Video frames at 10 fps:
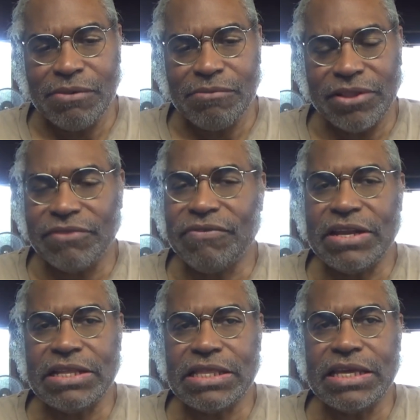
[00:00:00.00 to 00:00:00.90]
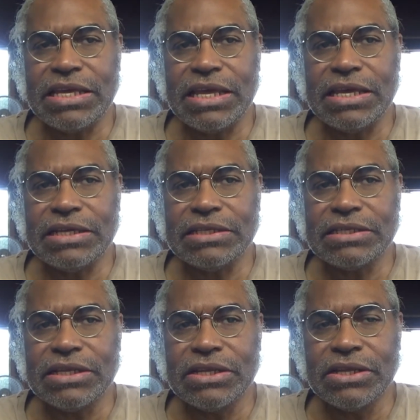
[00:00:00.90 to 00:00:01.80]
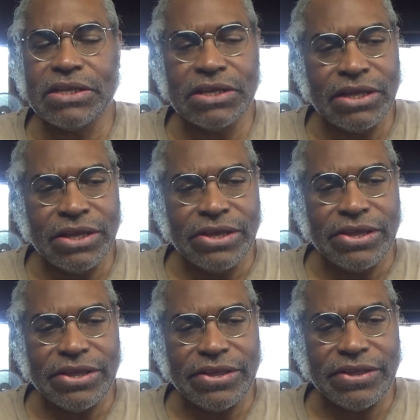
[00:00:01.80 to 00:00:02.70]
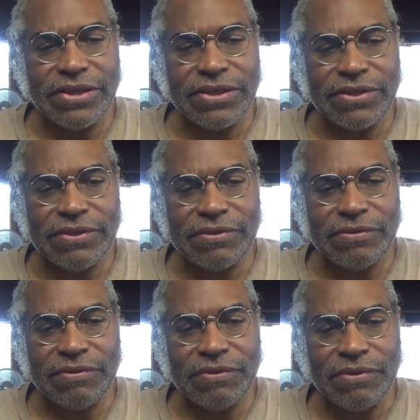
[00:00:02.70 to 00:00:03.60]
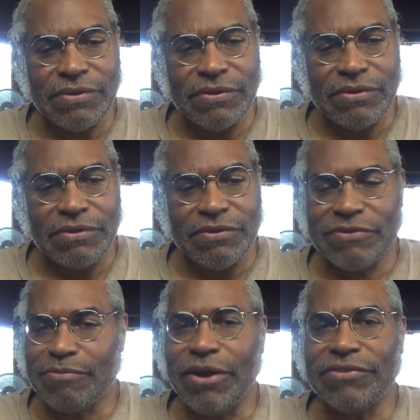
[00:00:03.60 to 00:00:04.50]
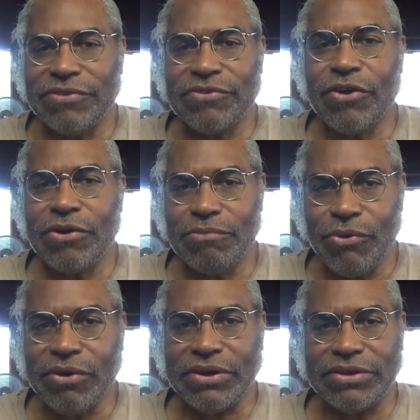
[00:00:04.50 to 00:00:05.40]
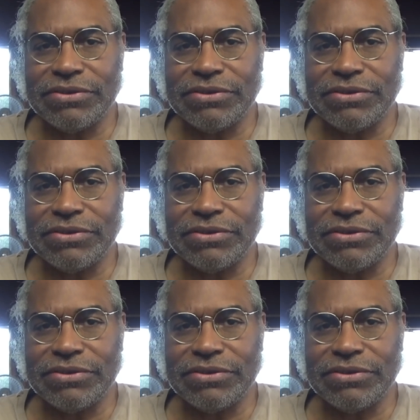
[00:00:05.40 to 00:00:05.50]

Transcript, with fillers: But the funny thing is, uh, sponsors are important.